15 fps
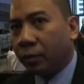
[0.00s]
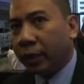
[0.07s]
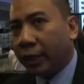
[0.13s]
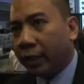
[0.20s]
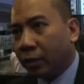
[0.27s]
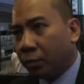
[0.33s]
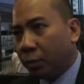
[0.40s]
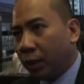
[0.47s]
we
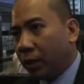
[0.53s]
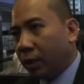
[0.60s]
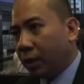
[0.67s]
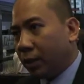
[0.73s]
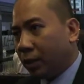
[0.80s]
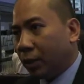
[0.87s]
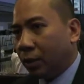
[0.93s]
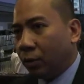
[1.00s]
cannot
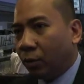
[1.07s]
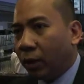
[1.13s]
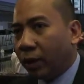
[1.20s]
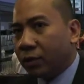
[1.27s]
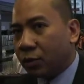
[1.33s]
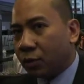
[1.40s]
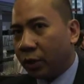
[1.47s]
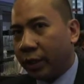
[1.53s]
be you know,
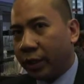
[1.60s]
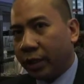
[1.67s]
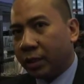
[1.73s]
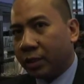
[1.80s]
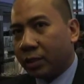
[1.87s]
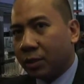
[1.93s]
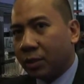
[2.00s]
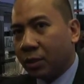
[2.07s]
one
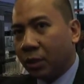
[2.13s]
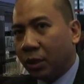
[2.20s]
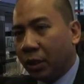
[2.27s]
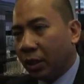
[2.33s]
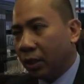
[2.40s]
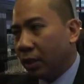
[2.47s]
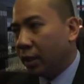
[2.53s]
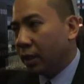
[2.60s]
source
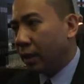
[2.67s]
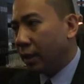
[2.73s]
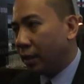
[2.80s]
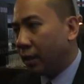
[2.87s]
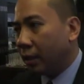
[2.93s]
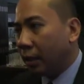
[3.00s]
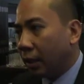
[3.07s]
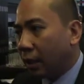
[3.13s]
or
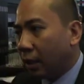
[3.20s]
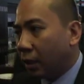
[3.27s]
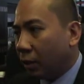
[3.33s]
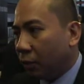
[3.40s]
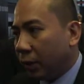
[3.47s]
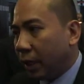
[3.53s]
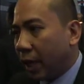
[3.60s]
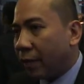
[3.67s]
uh,
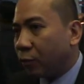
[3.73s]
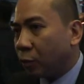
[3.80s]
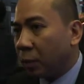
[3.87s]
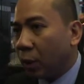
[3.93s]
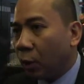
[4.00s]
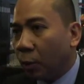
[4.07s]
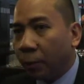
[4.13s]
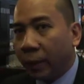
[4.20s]
we have to
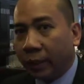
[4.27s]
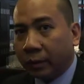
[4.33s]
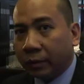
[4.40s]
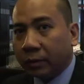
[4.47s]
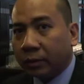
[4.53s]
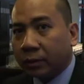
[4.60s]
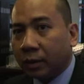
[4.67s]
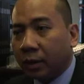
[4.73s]
be open
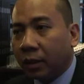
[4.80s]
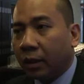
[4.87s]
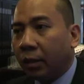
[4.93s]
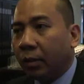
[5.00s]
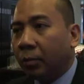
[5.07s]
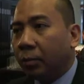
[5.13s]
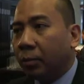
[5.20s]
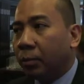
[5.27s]

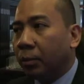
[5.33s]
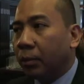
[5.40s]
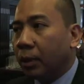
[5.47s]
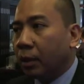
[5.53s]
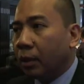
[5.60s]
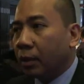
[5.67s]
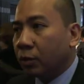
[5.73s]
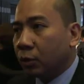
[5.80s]
um,
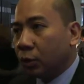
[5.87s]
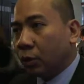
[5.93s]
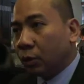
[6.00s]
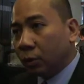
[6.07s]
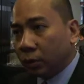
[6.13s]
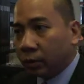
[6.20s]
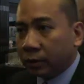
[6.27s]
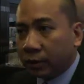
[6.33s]

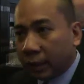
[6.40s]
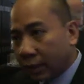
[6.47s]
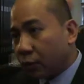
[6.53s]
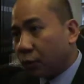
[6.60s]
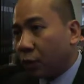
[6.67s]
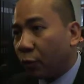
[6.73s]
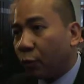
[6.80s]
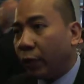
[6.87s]
to lots
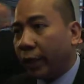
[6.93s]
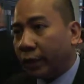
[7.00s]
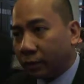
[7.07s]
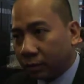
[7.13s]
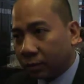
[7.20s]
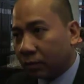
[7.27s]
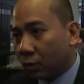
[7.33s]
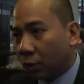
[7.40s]
of different
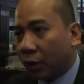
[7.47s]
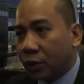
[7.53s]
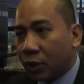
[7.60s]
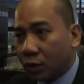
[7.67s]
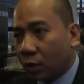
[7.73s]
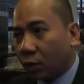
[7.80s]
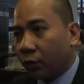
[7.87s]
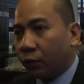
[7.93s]

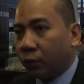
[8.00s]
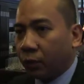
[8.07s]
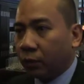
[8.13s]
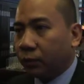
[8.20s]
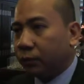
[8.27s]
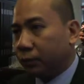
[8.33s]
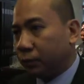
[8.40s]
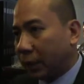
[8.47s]
sources of,
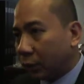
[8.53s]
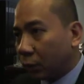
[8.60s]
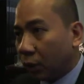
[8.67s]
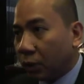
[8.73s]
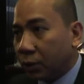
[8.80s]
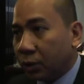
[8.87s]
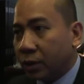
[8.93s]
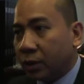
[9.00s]
of
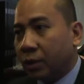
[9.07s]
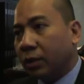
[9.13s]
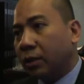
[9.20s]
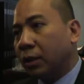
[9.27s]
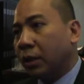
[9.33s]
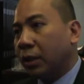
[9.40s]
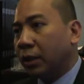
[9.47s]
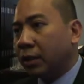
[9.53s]
technology.
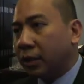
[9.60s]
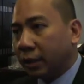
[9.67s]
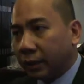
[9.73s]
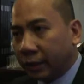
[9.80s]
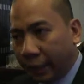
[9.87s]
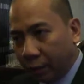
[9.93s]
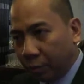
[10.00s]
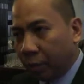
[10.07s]

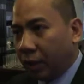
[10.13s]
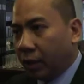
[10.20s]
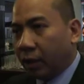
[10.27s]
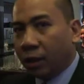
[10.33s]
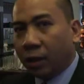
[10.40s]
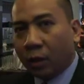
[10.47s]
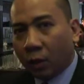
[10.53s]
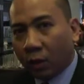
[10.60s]
it can be
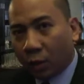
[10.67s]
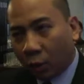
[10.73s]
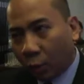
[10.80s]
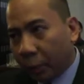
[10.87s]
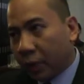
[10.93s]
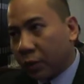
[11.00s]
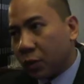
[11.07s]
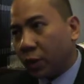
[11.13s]

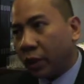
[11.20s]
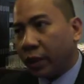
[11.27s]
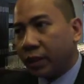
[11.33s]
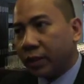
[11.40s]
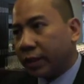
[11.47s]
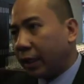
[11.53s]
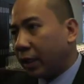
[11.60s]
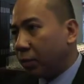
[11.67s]
open
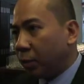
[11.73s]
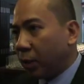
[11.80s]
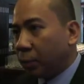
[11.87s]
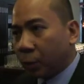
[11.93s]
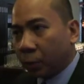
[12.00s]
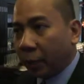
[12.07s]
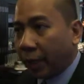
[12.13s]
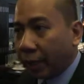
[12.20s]
source, can be
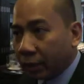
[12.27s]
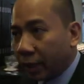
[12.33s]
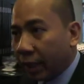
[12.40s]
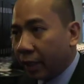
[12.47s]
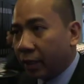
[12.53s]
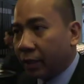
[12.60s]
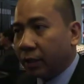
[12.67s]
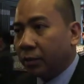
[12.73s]

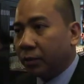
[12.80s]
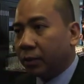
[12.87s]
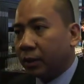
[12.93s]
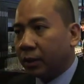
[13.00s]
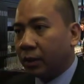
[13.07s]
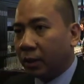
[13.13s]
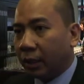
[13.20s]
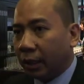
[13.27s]
proprietary.
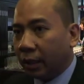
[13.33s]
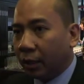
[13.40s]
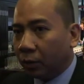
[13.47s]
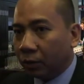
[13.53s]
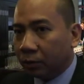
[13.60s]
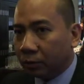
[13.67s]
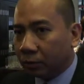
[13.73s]
Uh,